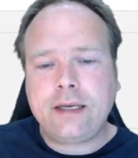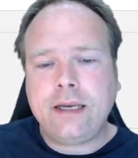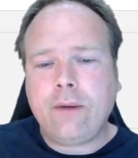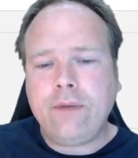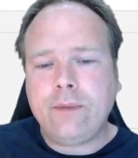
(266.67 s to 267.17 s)
and
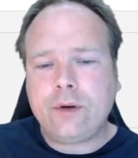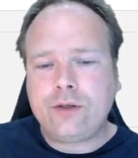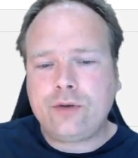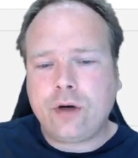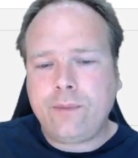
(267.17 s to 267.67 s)
now they
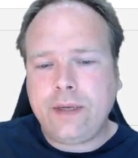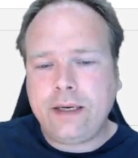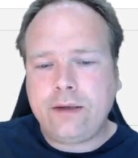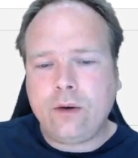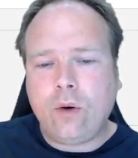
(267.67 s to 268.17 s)
want to
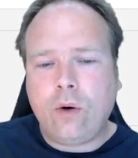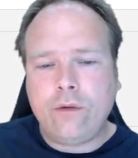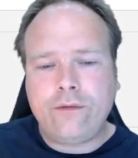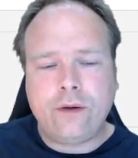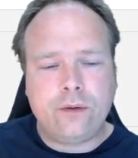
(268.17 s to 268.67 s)
update the
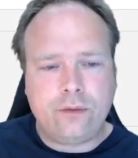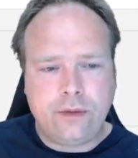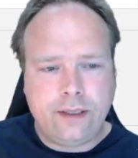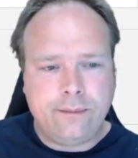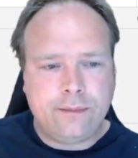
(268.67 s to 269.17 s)
author
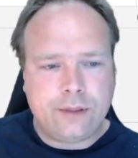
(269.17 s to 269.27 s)
only.